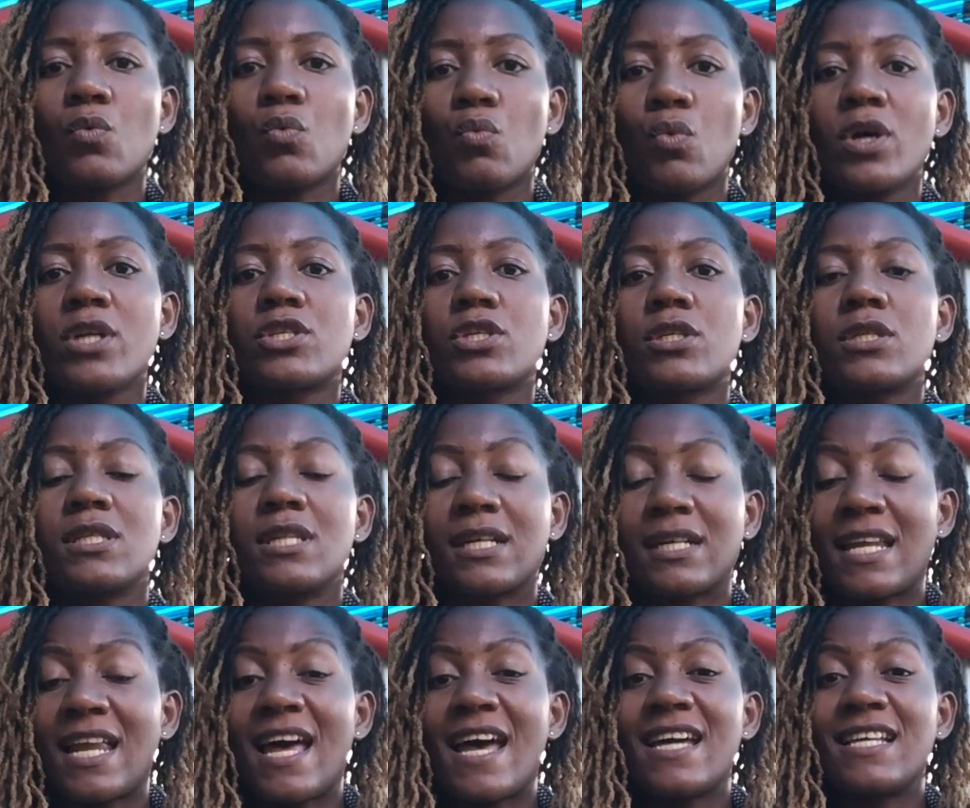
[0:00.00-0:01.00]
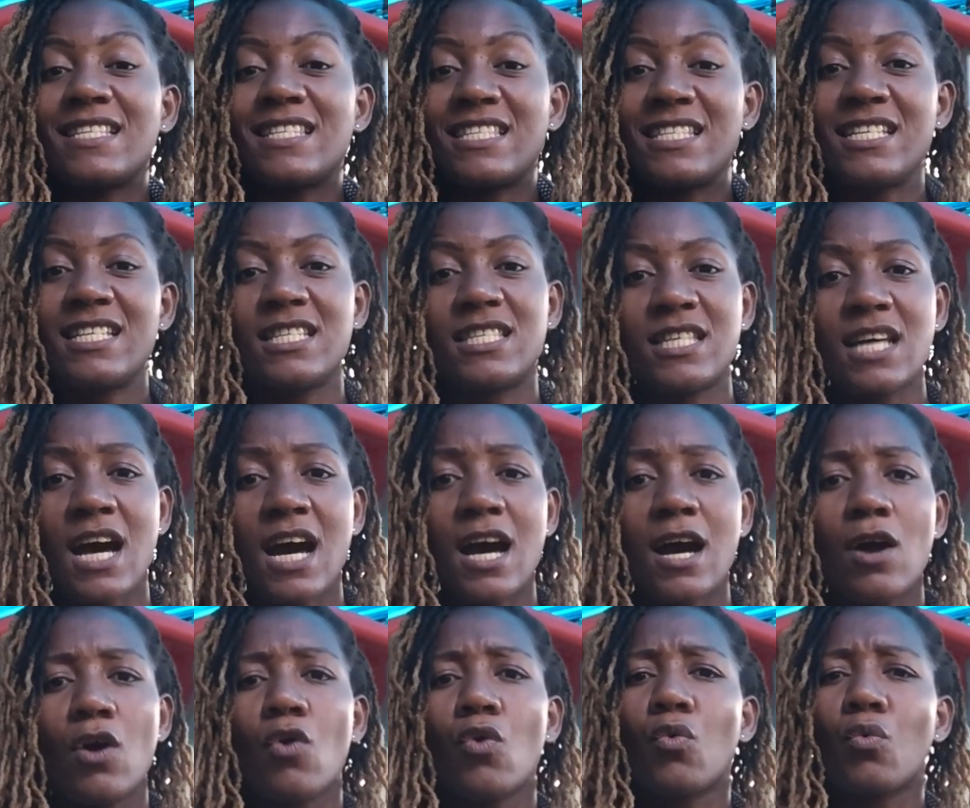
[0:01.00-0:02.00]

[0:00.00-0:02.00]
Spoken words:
what the client's needs are.